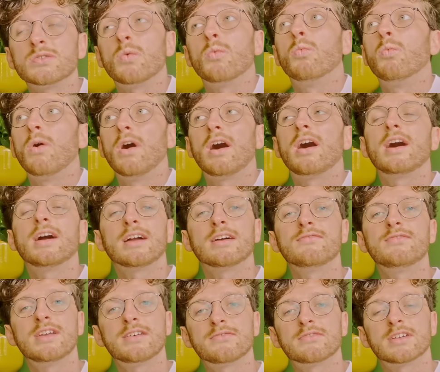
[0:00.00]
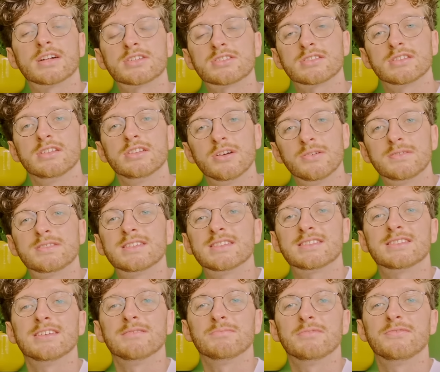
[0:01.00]
why I've never actually
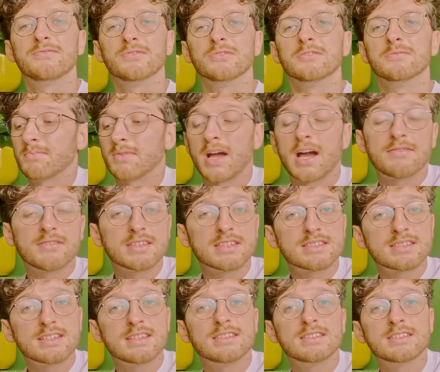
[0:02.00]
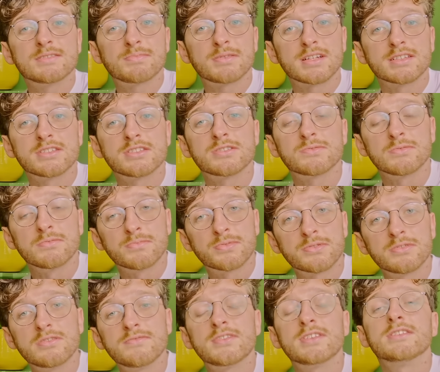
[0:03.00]
noticed it before. But having seen these plans to
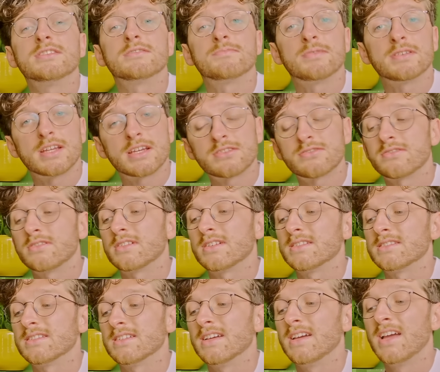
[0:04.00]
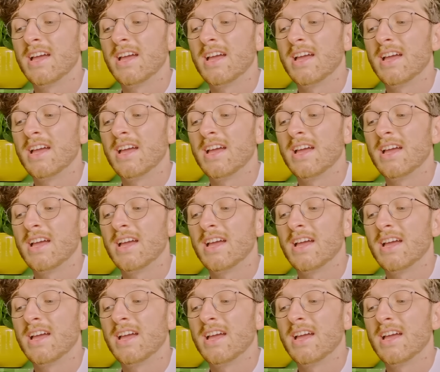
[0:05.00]
improve it and to pedestrianise it,